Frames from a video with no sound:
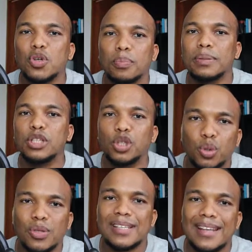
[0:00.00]
complete
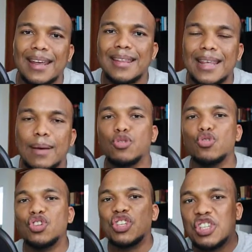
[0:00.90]
trust in them.
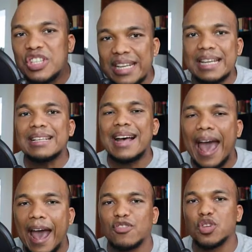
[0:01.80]
You still
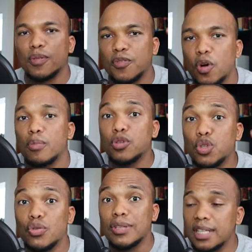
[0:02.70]
have to perform
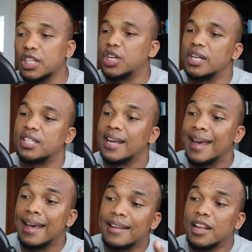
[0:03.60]
due diligence.
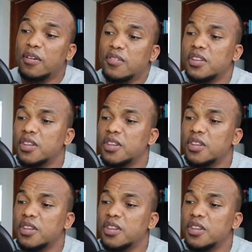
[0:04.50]
Now, here's the